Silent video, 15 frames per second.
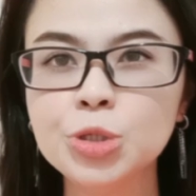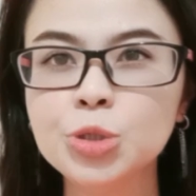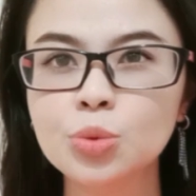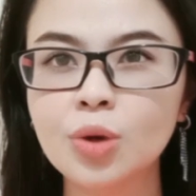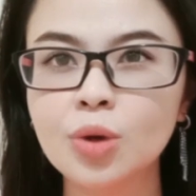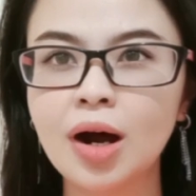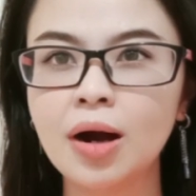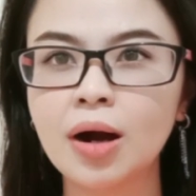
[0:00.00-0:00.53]

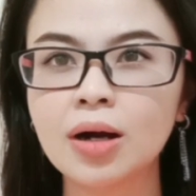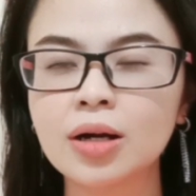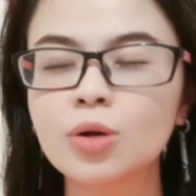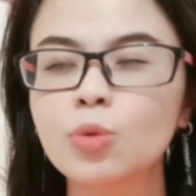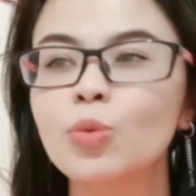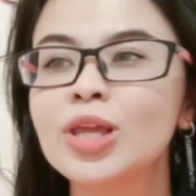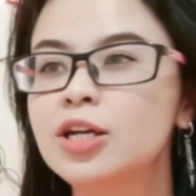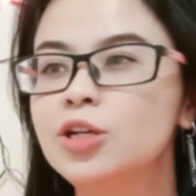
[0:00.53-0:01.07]
you are,
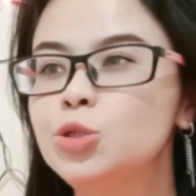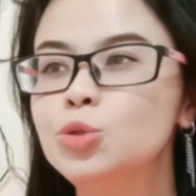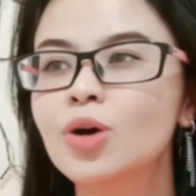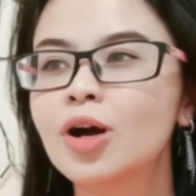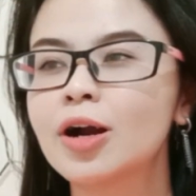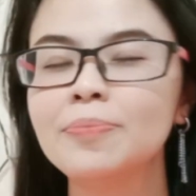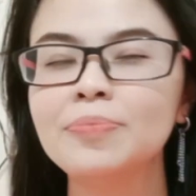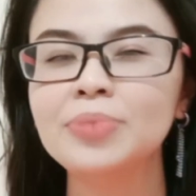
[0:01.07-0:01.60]
whether
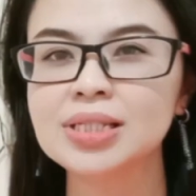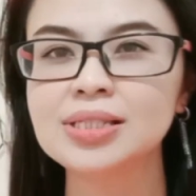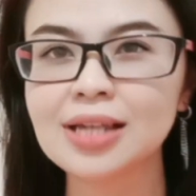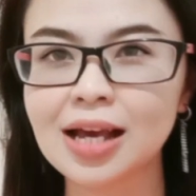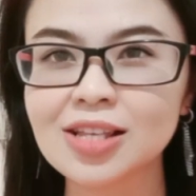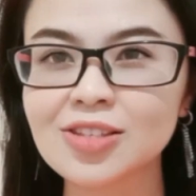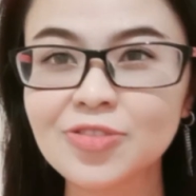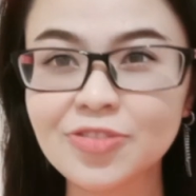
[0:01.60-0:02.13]
you are a
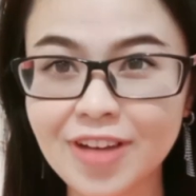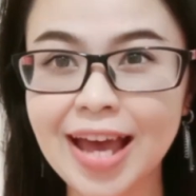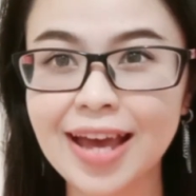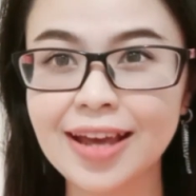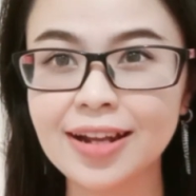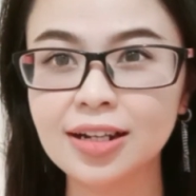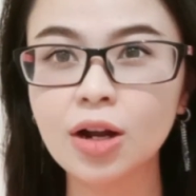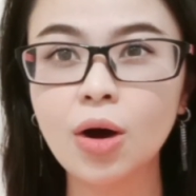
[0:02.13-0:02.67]
BTS
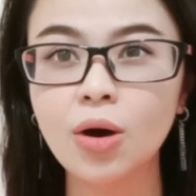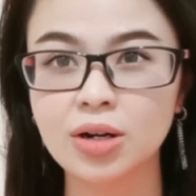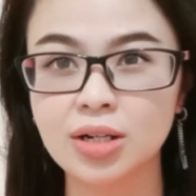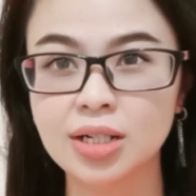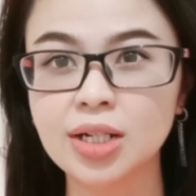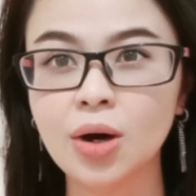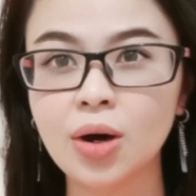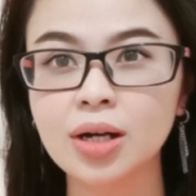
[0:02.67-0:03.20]
fan or
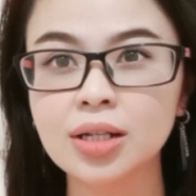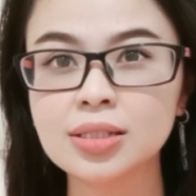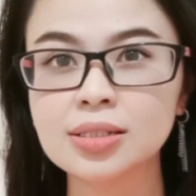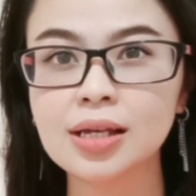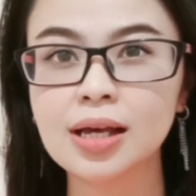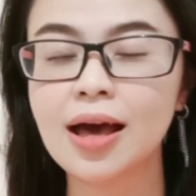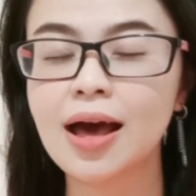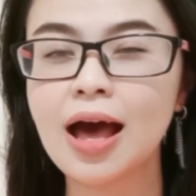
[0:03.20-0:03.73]
not,
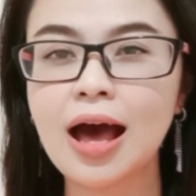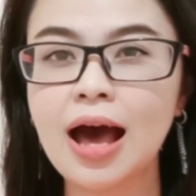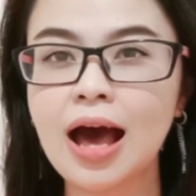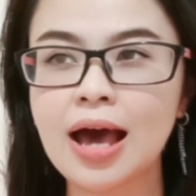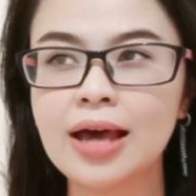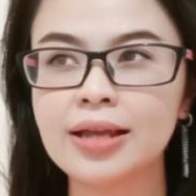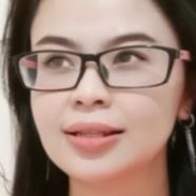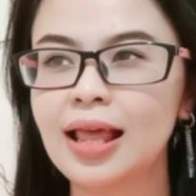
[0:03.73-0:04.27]

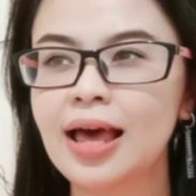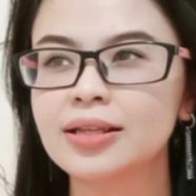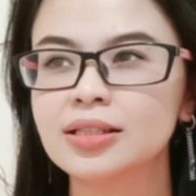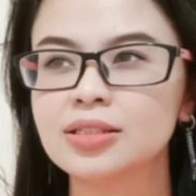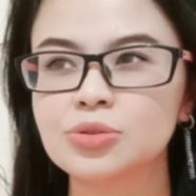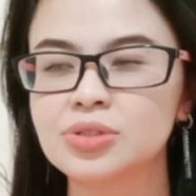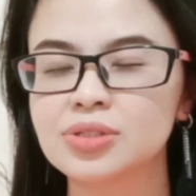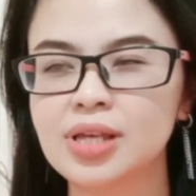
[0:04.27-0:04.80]
I'd
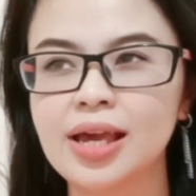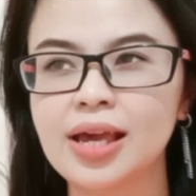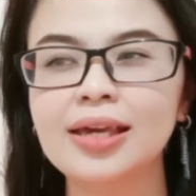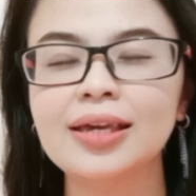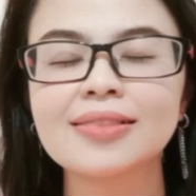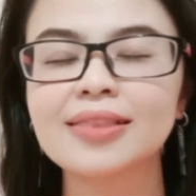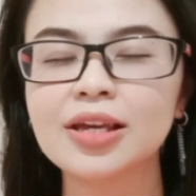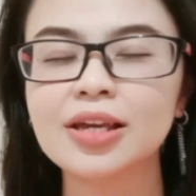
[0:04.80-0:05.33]
like to
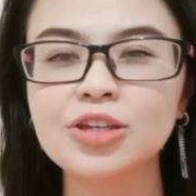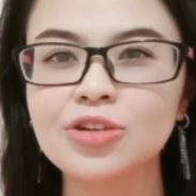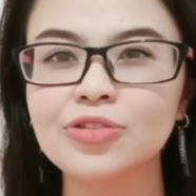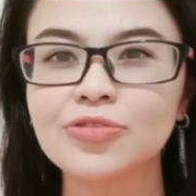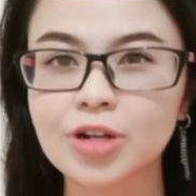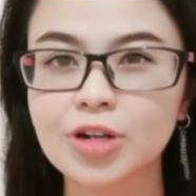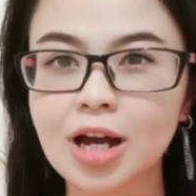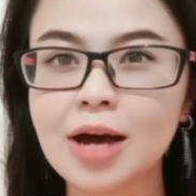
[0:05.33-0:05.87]
say thank
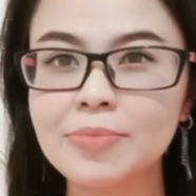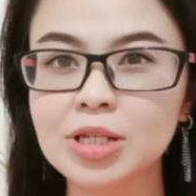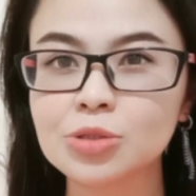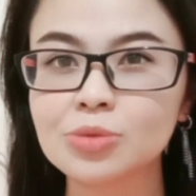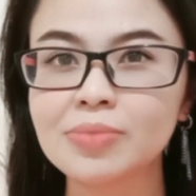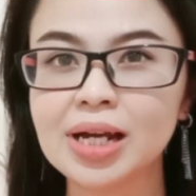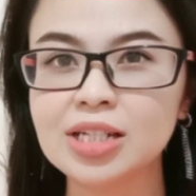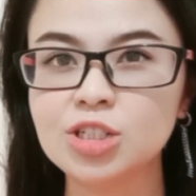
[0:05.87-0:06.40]
you for coming
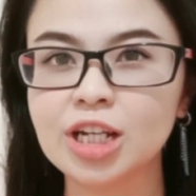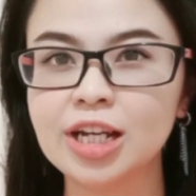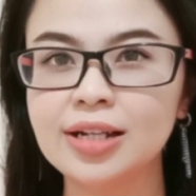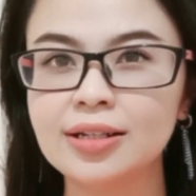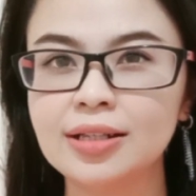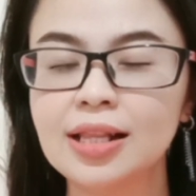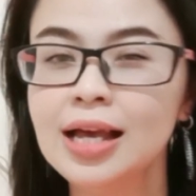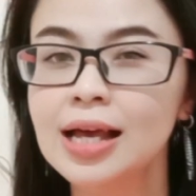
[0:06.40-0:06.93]
to my
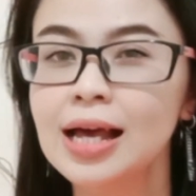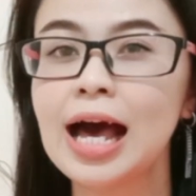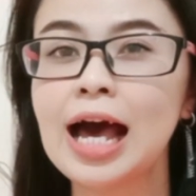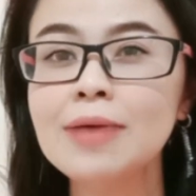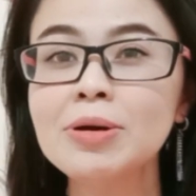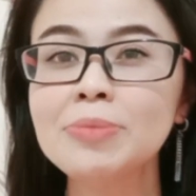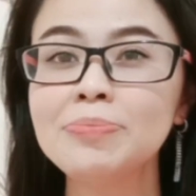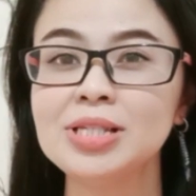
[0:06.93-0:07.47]
channel.
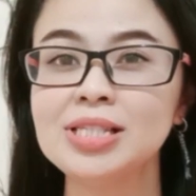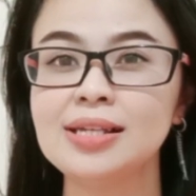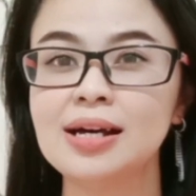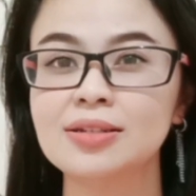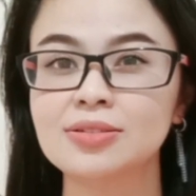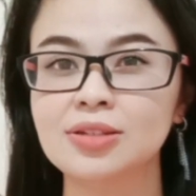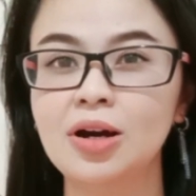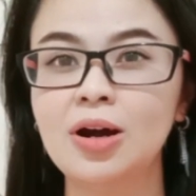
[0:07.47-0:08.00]
I'm a
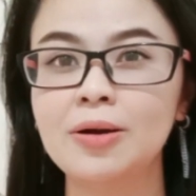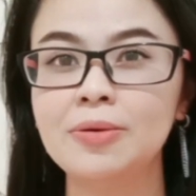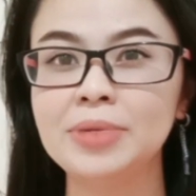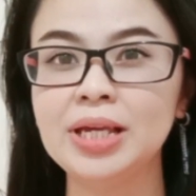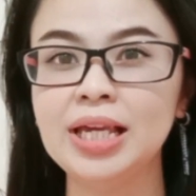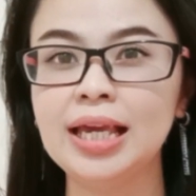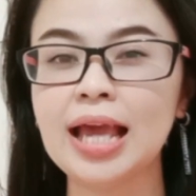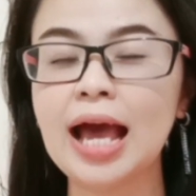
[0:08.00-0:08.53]
BTS
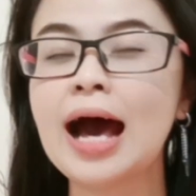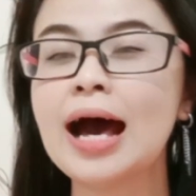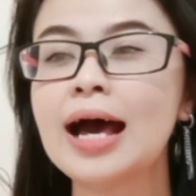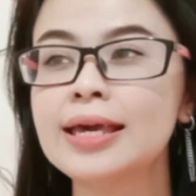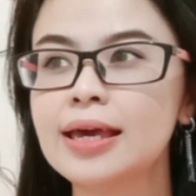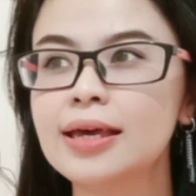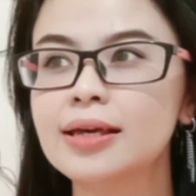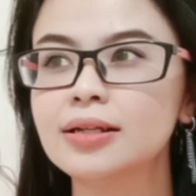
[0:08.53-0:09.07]
army.
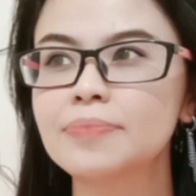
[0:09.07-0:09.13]
I,